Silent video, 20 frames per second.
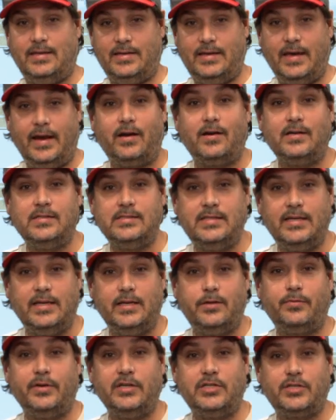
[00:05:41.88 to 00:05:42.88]

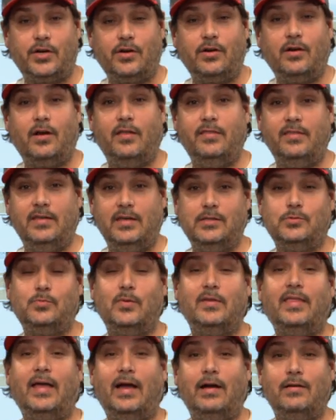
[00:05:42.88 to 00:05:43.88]
guaranteed return on these
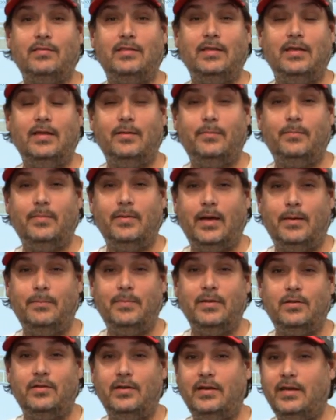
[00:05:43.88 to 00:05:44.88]
without the
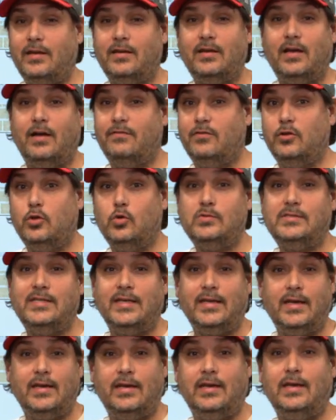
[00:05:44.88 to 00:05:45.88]
ability of
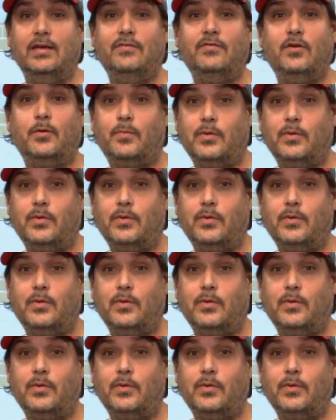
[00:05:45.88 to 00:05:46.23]
losing any of your